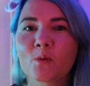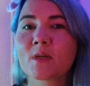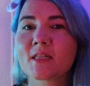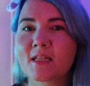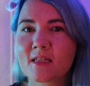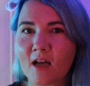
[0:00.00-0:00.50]

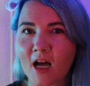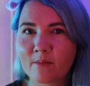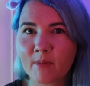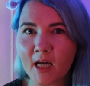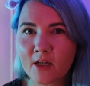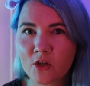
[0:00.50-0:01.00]
was designed
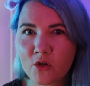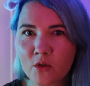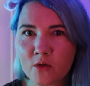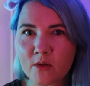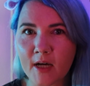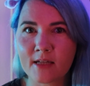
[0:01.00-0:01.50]
by
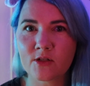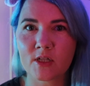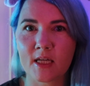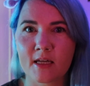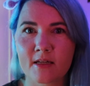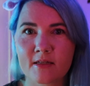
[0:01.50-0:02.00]
Google
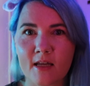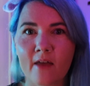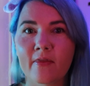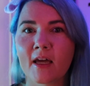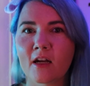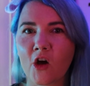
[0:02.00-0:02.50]
engineers
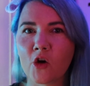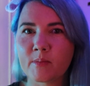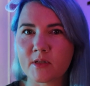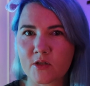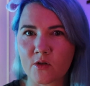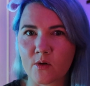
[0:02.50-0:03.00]
and then
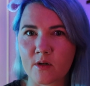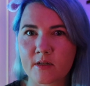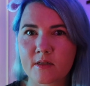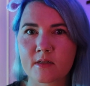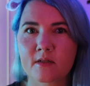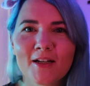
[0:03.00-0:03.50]
open
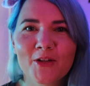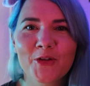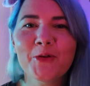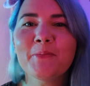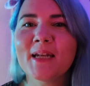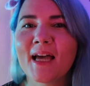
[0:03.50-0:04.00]
sourced.
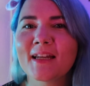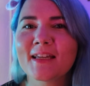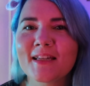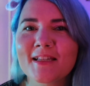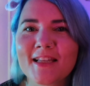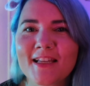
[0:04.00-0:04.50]

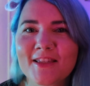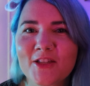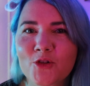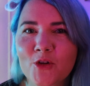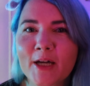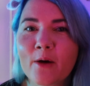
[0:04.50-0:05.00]
Kubernetes is the
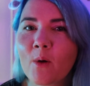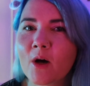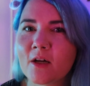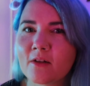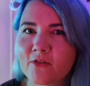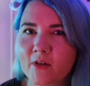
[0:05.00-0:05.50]
Greek
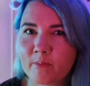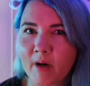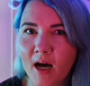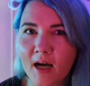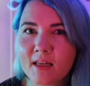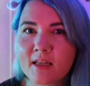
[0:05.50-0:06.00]
word for
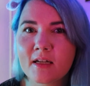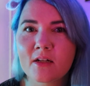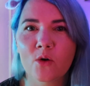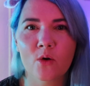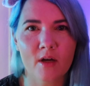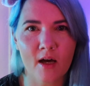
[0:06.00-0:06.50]
pilot
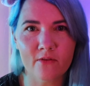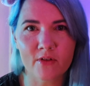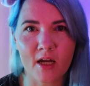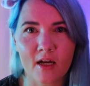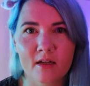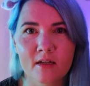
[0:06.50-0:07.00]
or
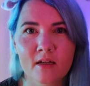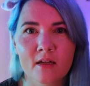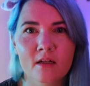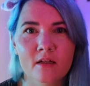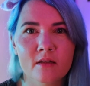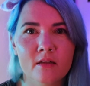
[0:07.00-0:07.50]
governor.
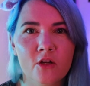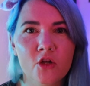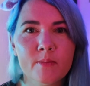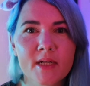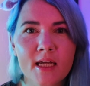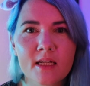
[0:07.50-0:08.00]
The
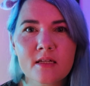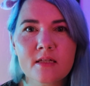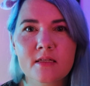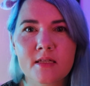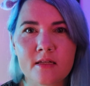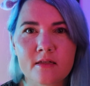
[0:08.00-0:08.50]
Kubernetes
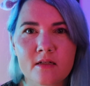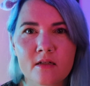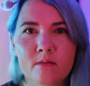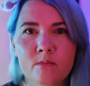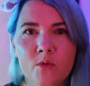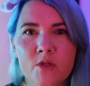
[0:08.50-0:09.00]

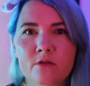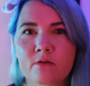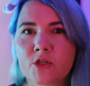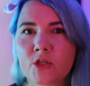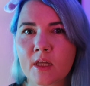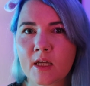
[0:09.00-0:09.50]
system was
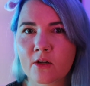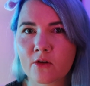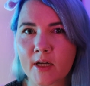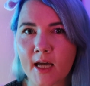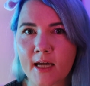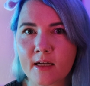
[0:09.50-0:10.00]
originally
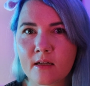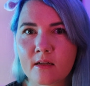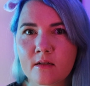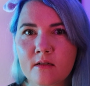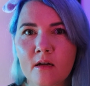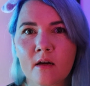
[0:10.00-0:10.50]

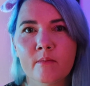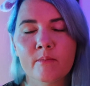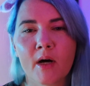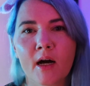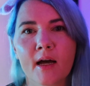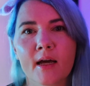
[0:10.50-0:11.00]
created
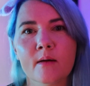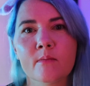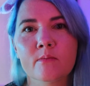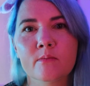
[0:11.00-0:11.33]
by